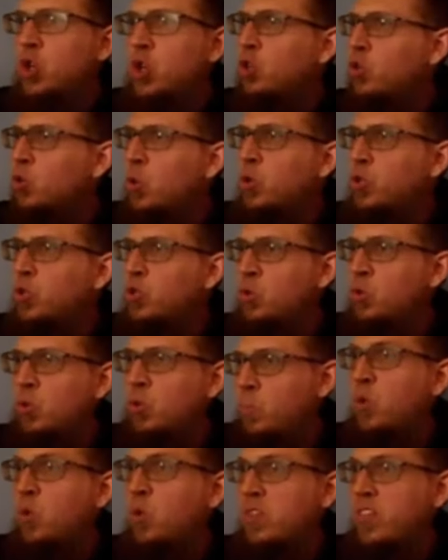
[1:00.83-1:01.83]
tools to
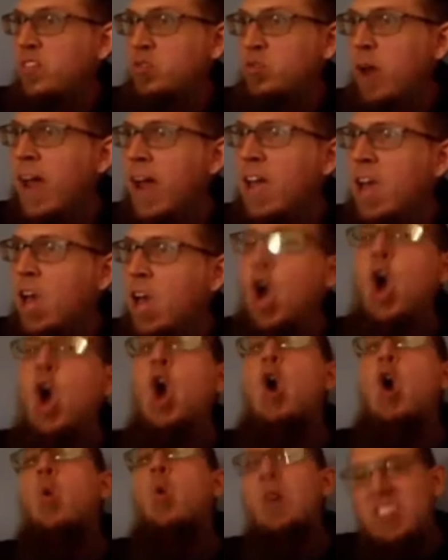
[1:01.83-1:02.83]
prove it, right?
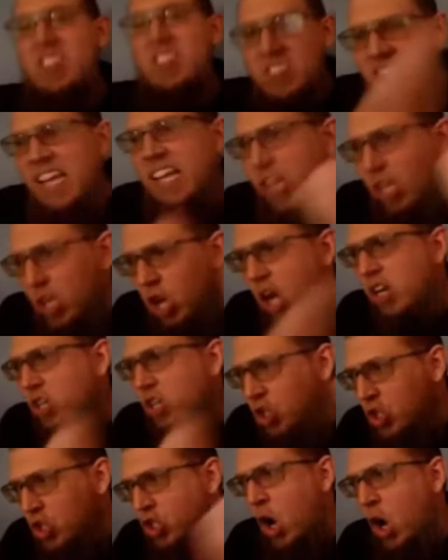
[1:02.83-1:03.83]
We're still going
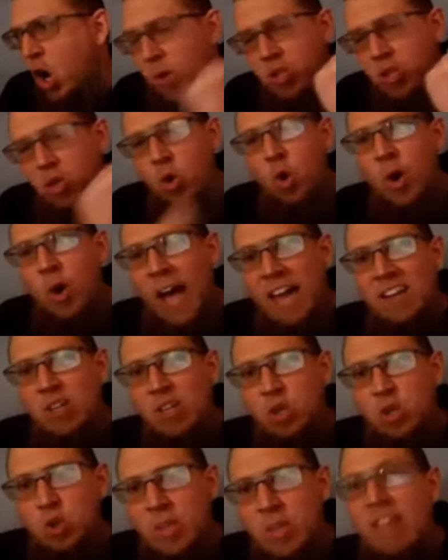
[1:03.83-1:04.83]
to go with the Quran and the
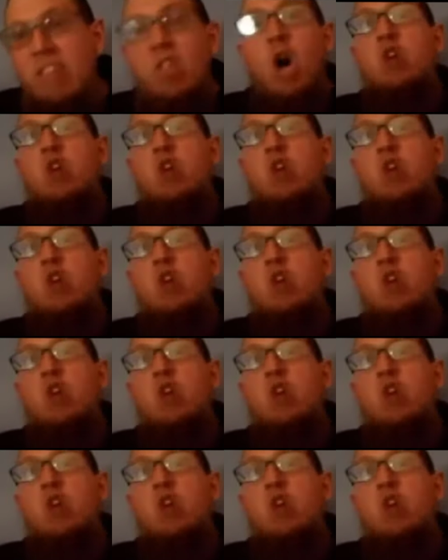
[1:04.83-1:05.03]
Sunnah. No,